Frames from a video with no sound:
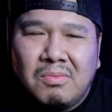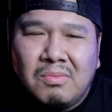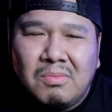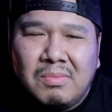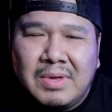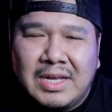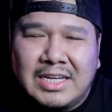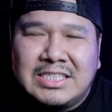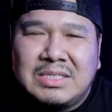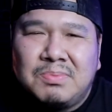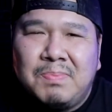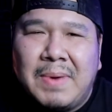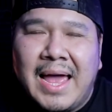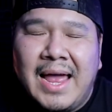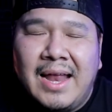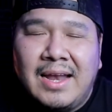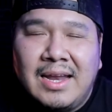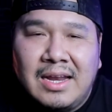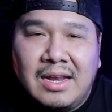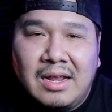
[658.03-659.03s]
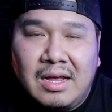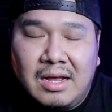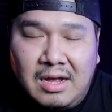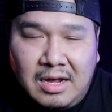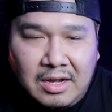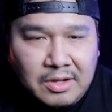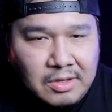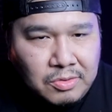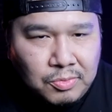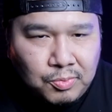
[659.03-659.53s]
expanded
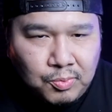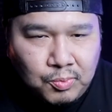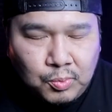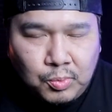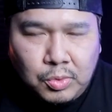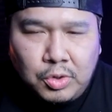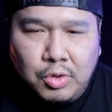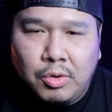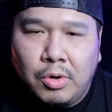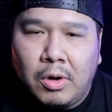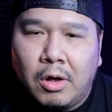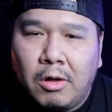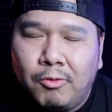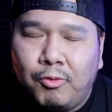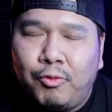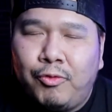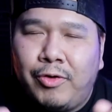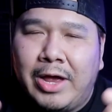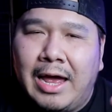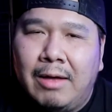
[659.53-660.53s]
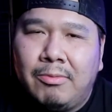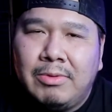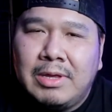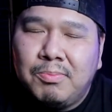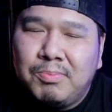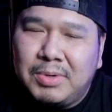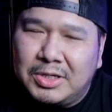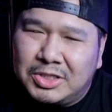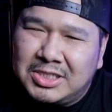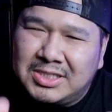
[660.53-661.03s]
on through the whole family,
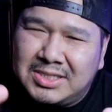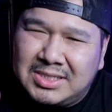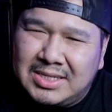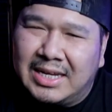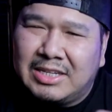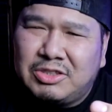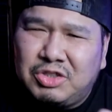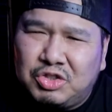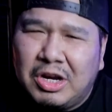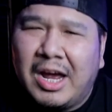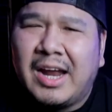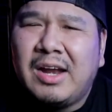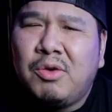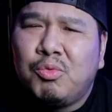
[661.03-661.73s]
but just like trying to